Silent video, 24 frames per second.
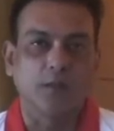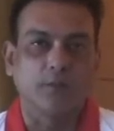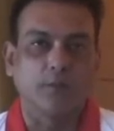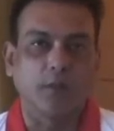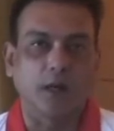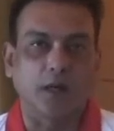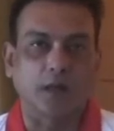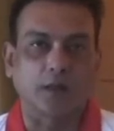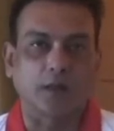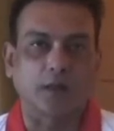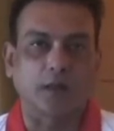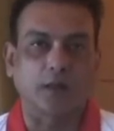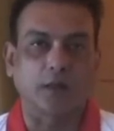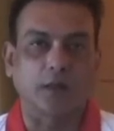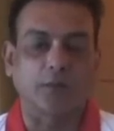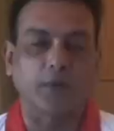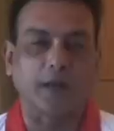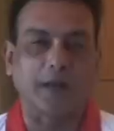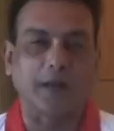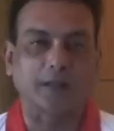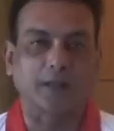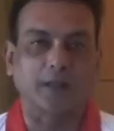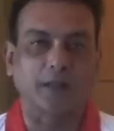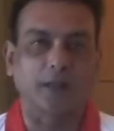But the
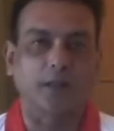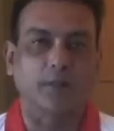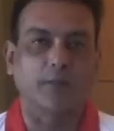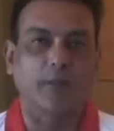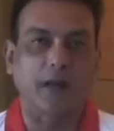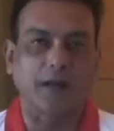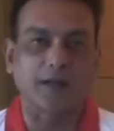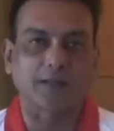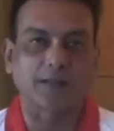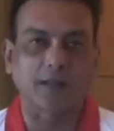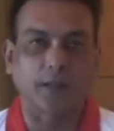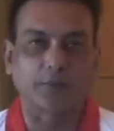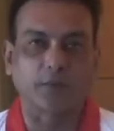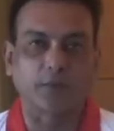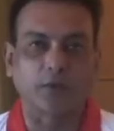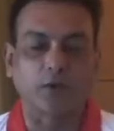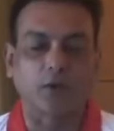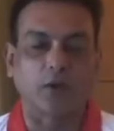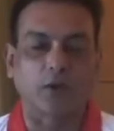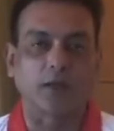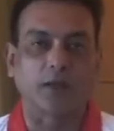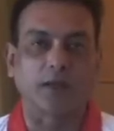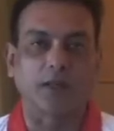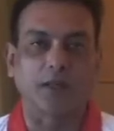fact that he bats up the
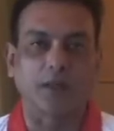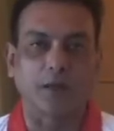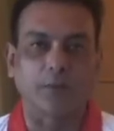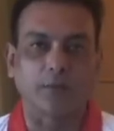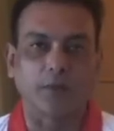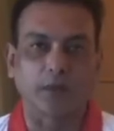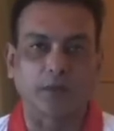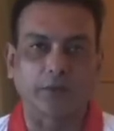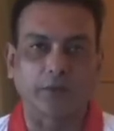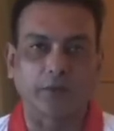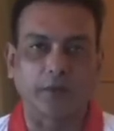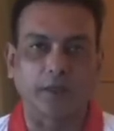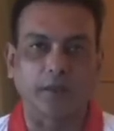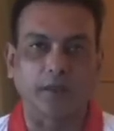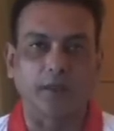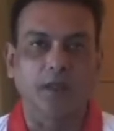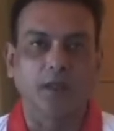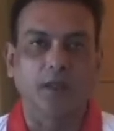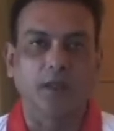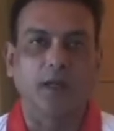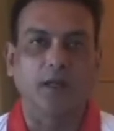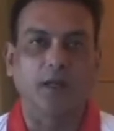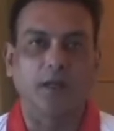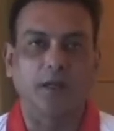order at #3
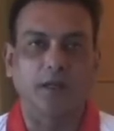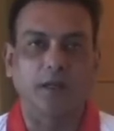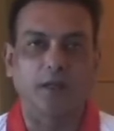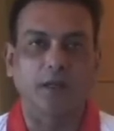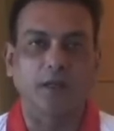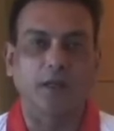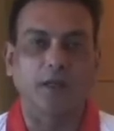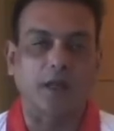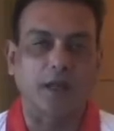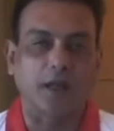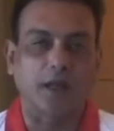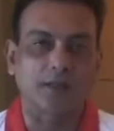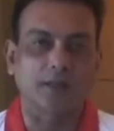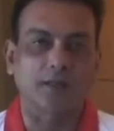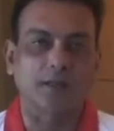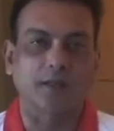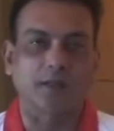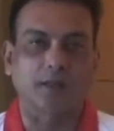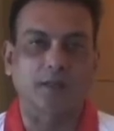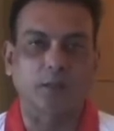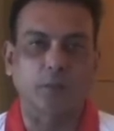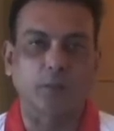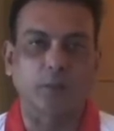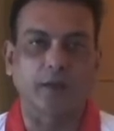and then has
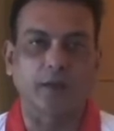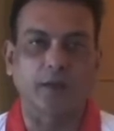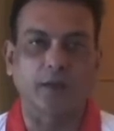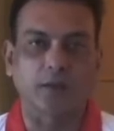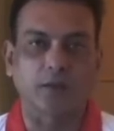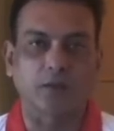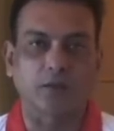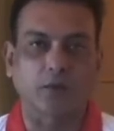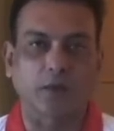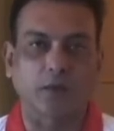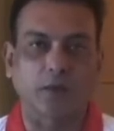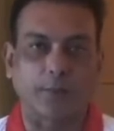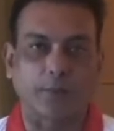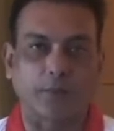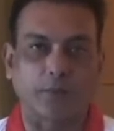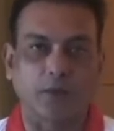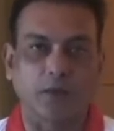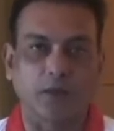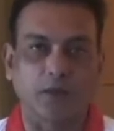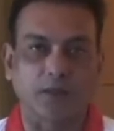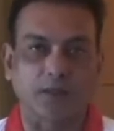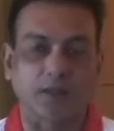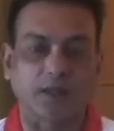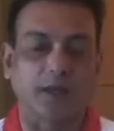the experience to
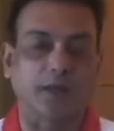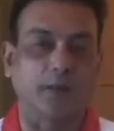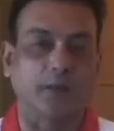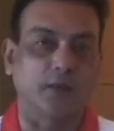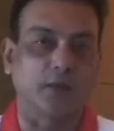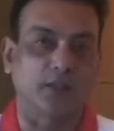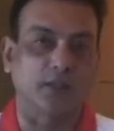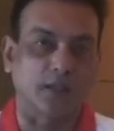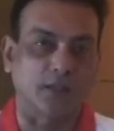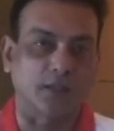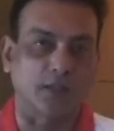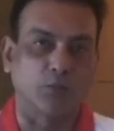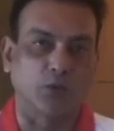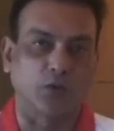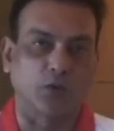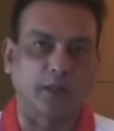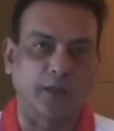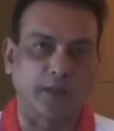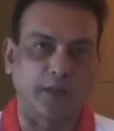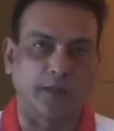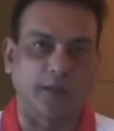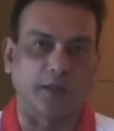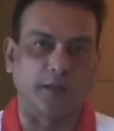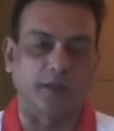captain the side which has
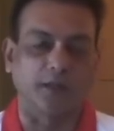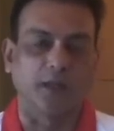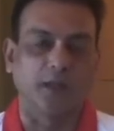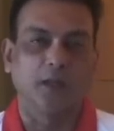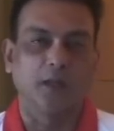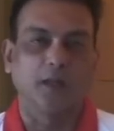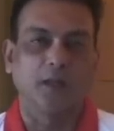Murli in it,